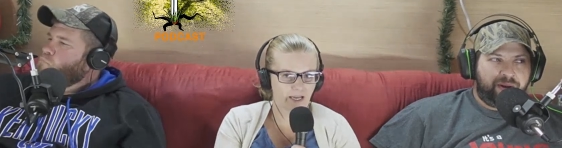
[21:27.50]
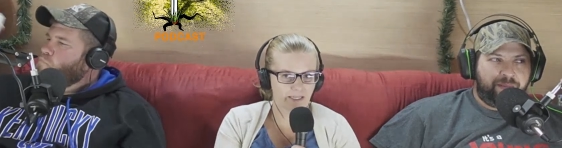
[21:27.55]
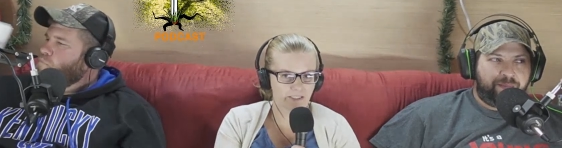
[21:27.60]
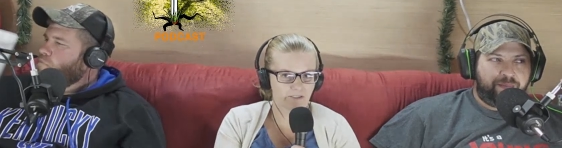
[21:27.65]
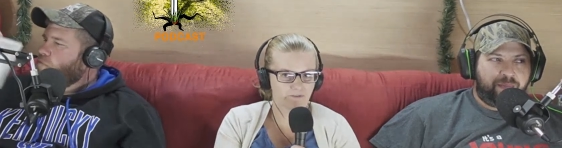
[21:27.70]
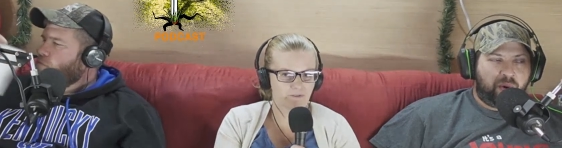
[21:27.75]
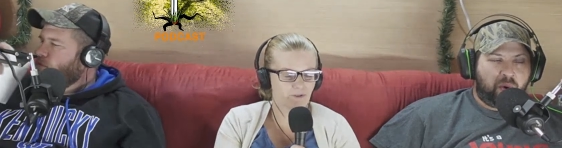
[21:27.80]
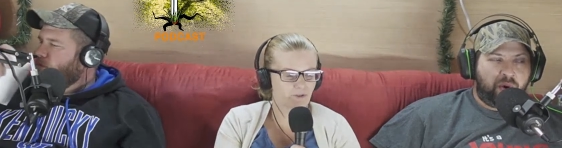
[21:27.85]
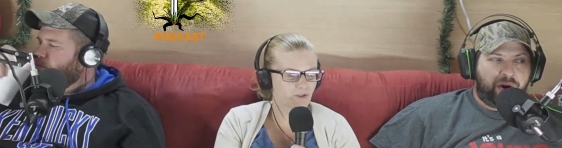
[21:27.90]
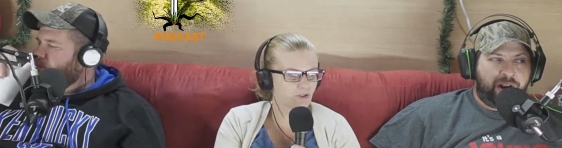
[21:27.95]
Speaker 1: be
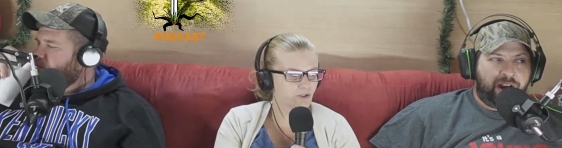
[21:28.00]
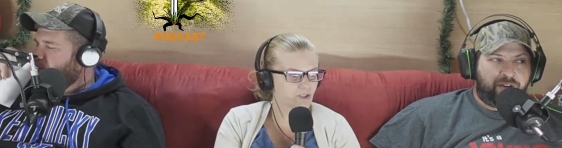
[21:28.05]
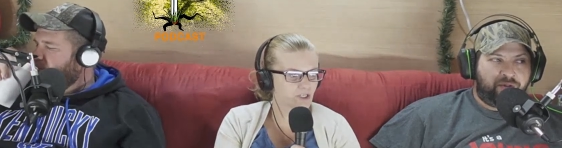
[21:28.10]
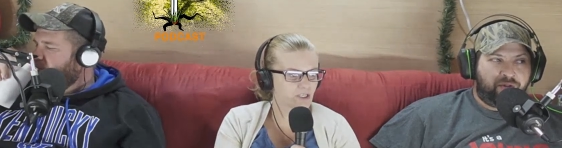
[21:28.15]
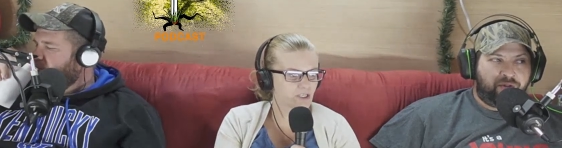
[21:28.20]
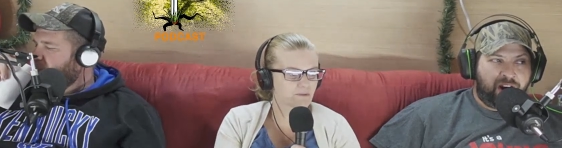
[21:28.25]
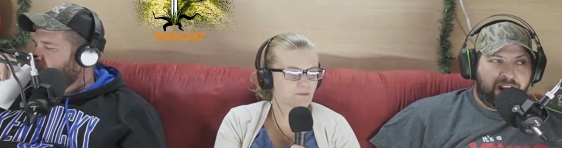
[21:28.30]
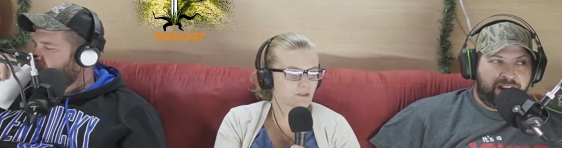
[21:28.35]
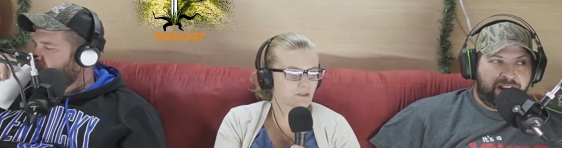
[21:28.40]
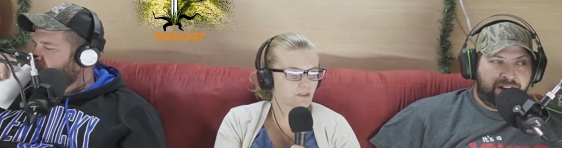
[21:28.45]
pouring down
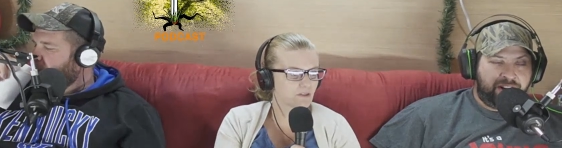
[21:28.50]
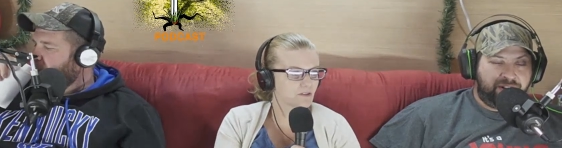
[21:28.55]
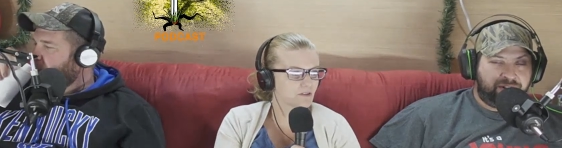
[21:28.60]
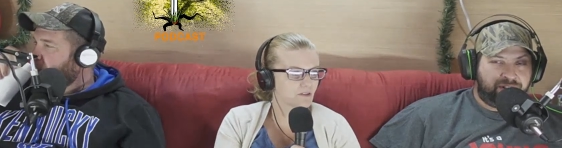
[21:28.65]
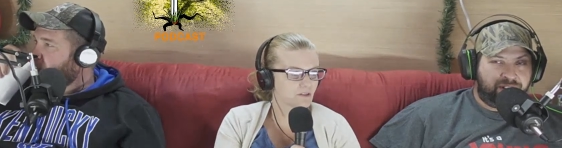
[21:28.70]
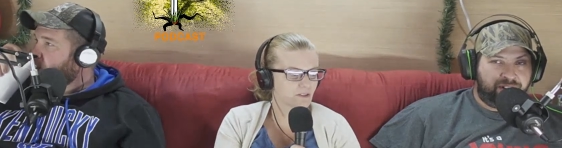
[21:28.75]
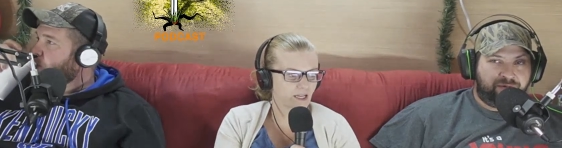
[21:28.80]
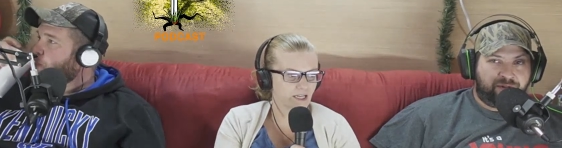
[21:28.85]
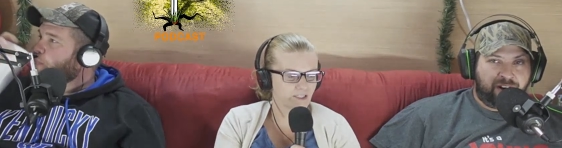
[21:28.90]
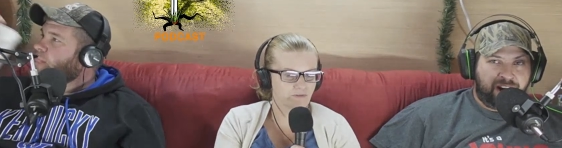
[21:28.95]
rain. Yeah.
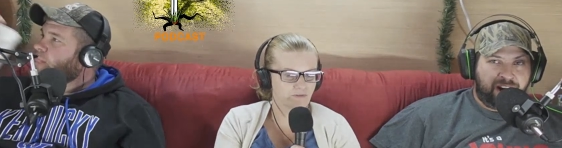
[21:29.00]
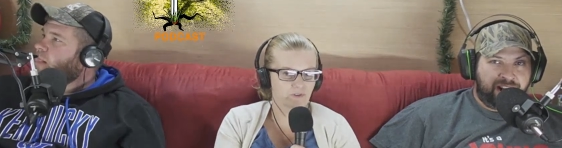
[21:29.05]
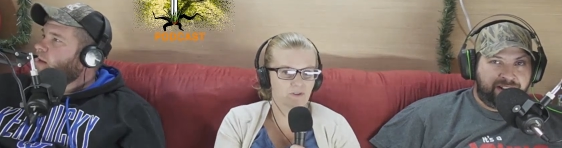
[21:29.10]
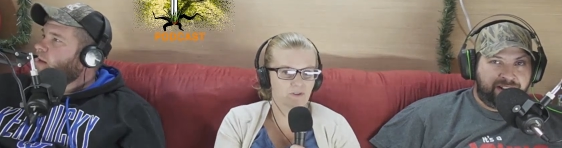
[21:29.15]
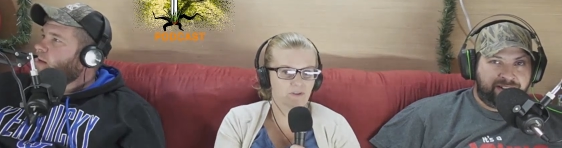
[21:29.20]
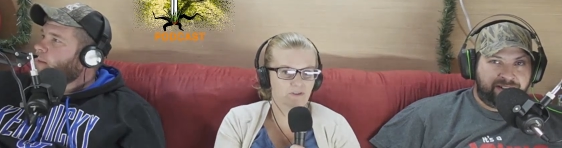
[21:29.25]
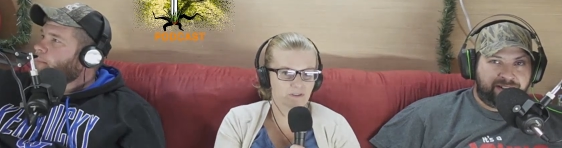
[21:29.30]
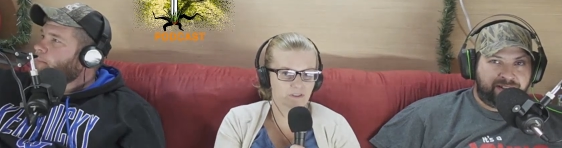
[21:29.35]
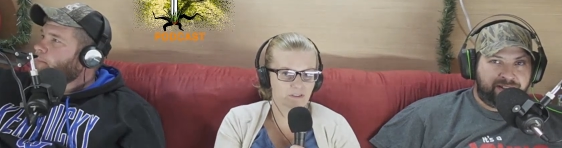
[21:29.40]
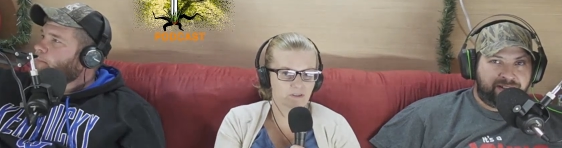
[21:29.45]
Usually Last rains. few
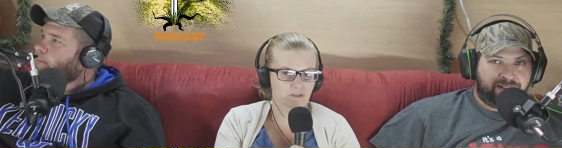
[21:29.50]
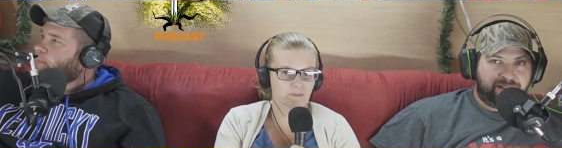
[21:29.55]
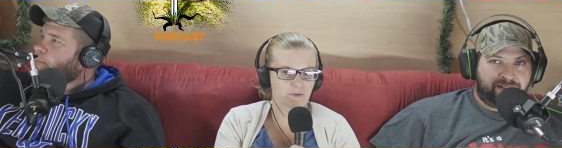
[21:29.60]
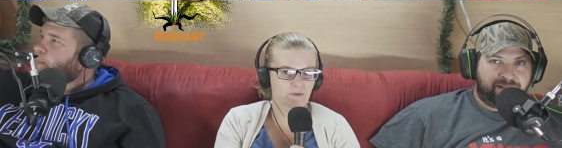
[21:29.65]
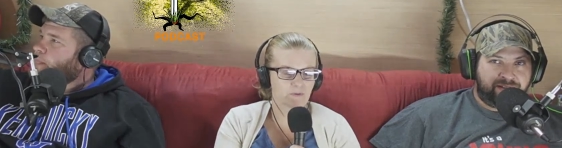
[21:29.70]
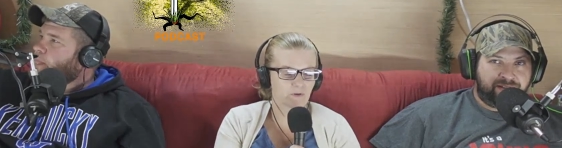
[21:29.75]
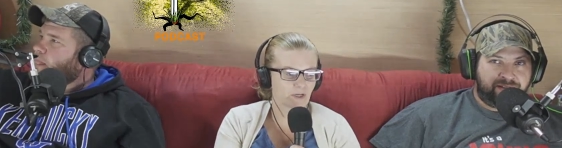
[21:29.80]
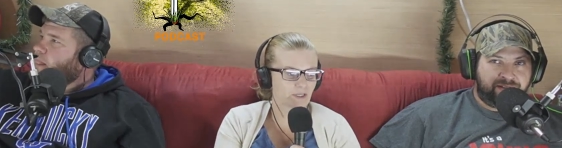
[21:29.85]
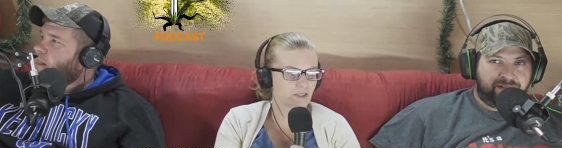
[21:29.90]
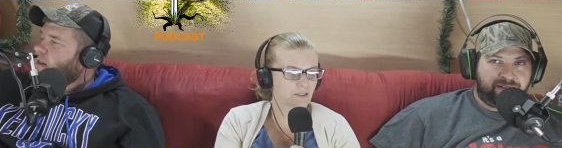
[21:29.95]
years it's been
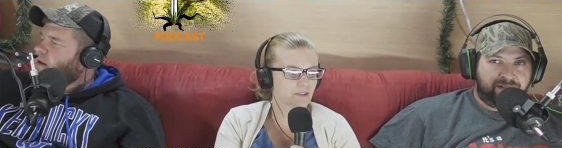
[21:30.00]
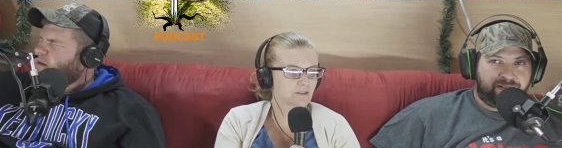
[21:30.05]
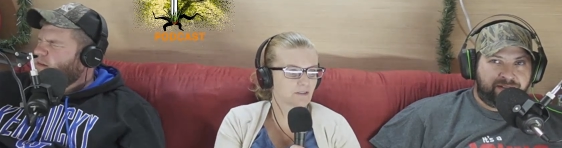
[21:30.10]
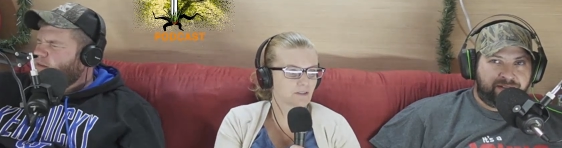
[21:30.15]
raining.